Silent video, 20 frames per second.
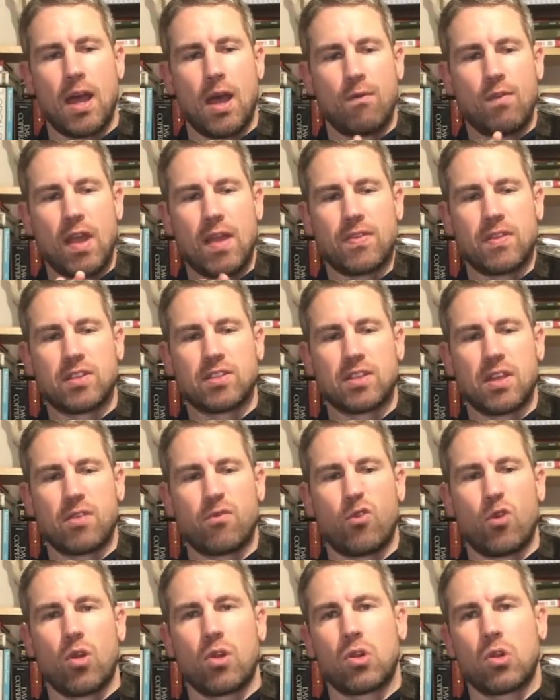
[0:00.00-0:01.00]
I've had this
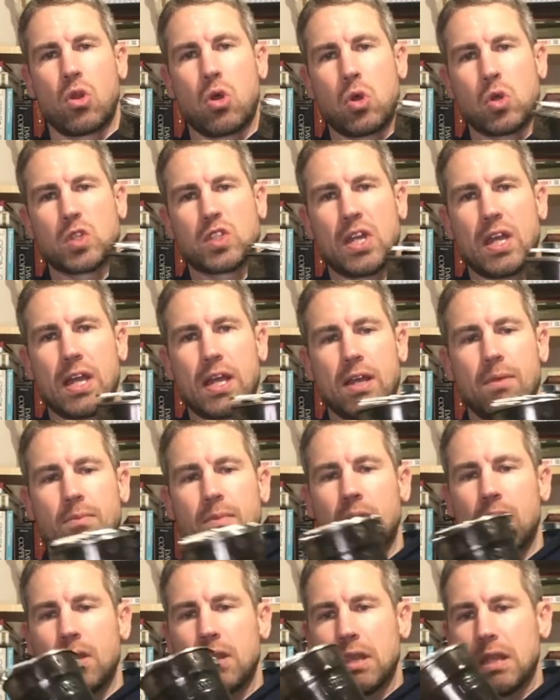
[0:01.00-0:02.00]
thing for a long
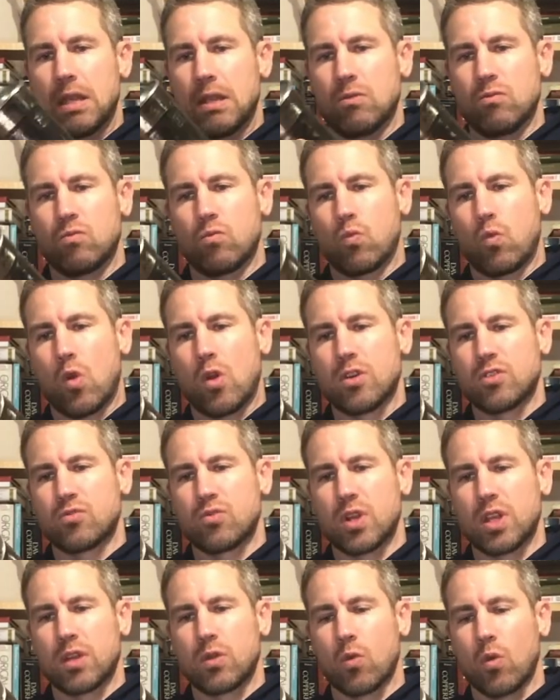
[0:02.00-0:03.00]
time. It
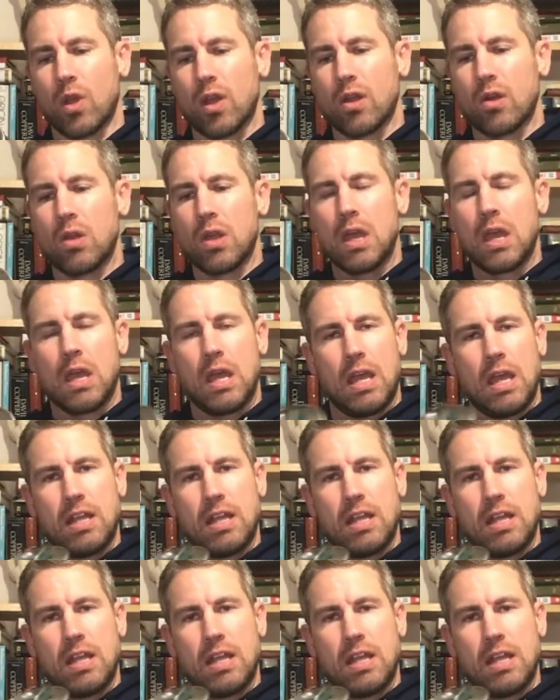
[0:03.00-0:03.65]
works really well.